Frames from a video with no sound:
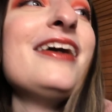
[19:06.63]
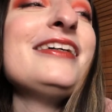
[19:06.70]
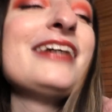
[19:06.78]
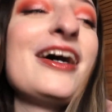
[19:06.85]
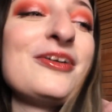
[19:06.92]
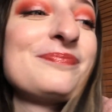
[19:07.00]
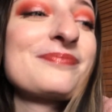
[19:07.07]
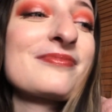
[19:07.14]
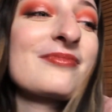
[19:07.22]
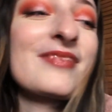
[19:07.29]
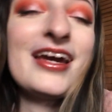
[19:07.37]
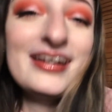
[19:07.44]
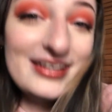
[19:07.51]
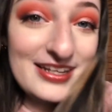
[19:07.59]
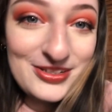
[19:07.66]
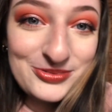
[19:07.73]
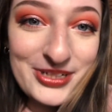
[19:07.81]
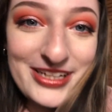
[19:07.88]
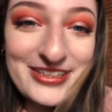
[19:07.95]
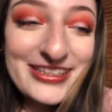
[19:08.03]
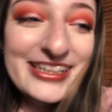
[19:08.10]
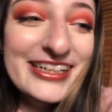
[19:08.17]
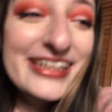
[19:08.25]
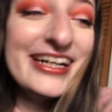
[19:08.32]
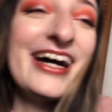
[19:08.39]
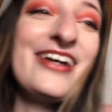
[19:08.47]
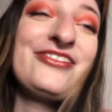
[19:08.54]
Yeah, anyway,
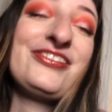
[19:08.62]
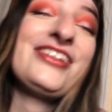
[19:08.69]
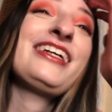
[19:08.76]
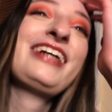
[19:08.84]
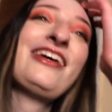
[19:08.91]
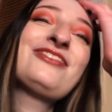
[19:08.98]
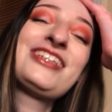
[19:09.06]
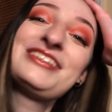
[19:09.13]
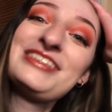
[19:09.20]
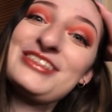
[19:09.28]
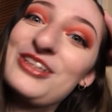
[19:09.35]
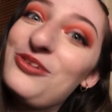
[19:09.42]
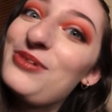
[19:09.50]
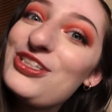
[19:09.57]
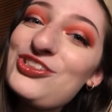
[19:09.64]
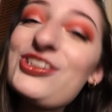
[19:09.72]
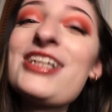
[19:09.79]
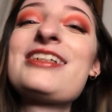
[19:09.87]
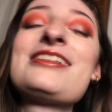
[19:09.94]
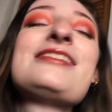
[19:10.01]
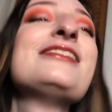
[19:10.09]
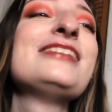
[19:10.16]
I feel like I've done so much, like,